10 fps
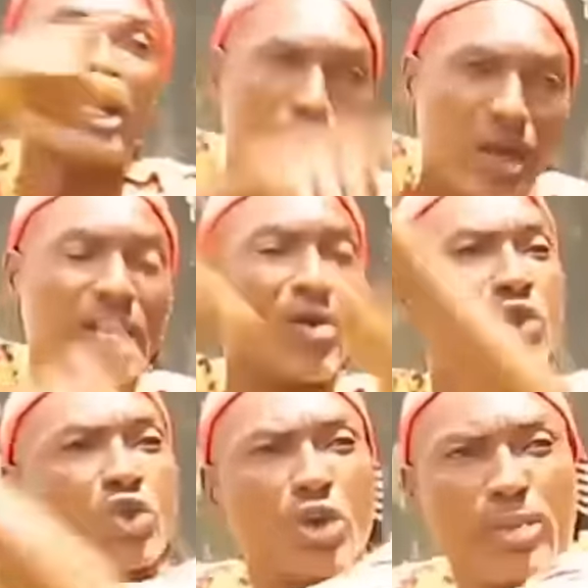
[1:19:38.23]
want to come
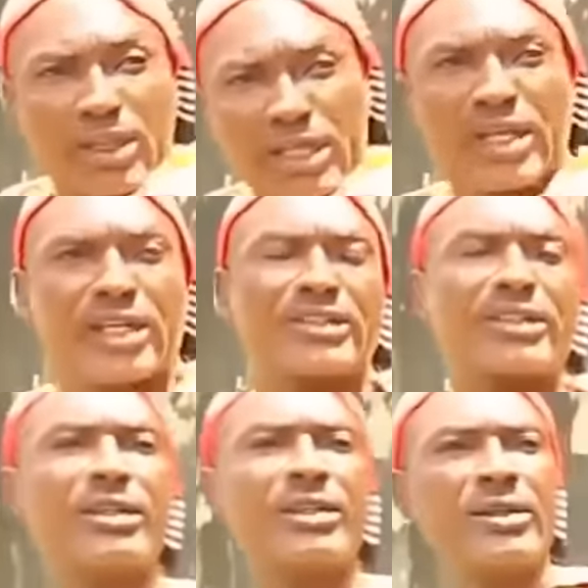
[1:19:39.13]
and train it.
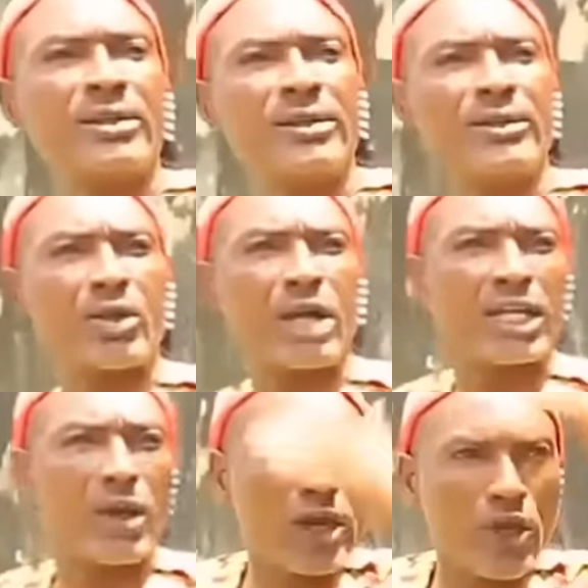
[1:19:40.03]
Look at the way you
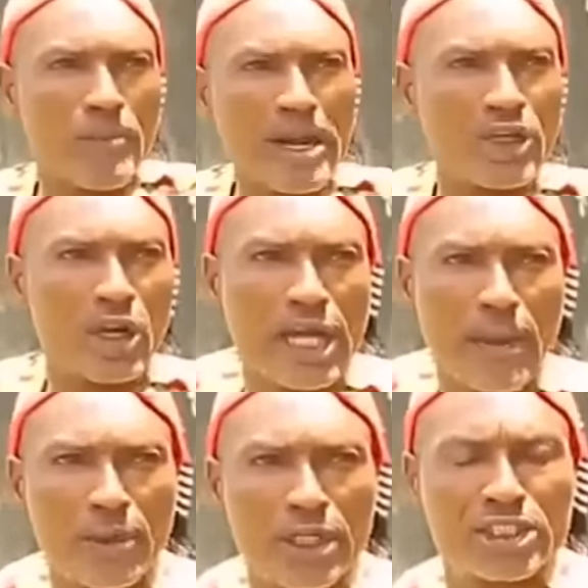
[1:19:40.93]
bend your cap when you
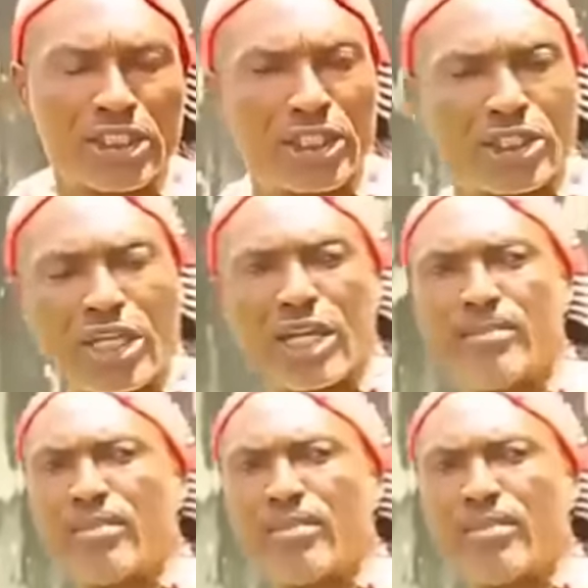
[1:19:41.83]
train a mad.